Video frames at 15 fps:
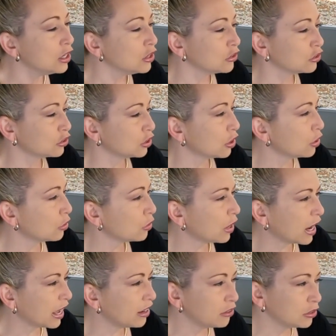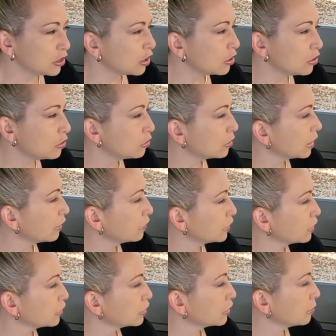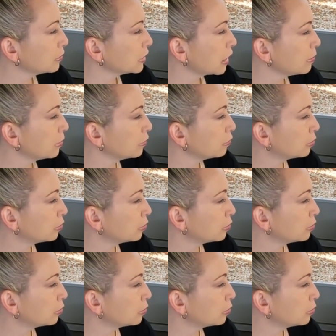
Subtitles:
So I don't know if there's some type of